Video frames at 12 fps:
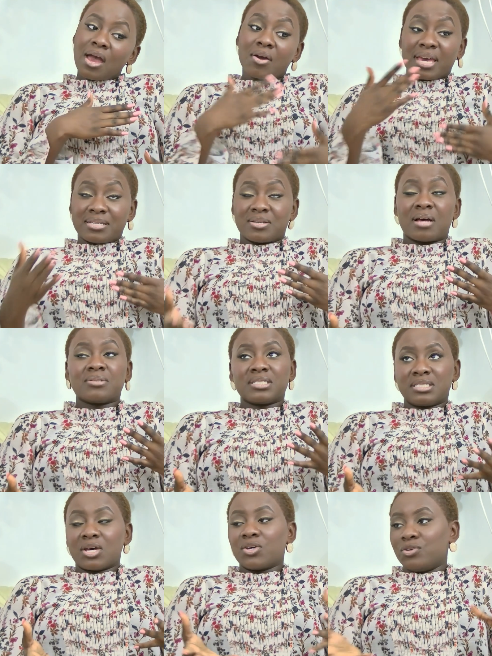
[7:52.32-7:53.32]
okay, so I'll
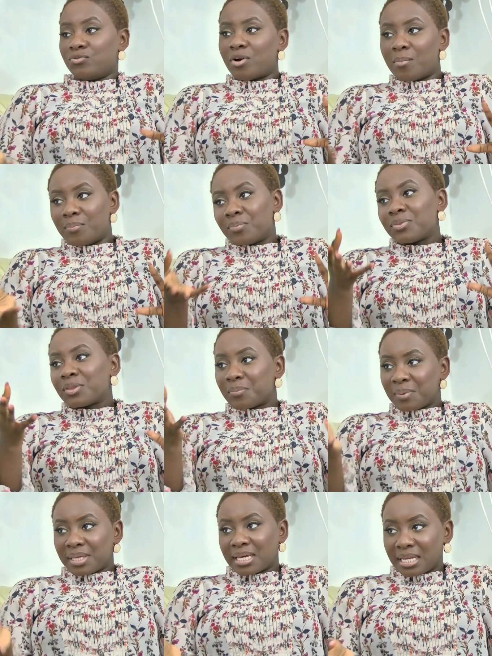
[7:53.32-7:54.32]
just tell you from the
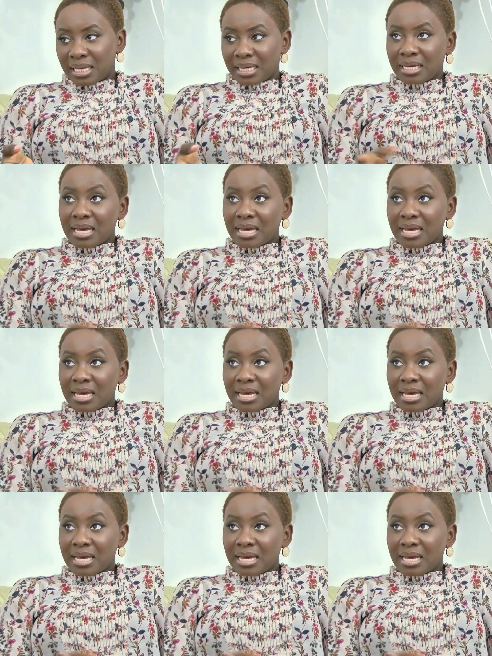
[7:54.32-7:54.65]
beginning.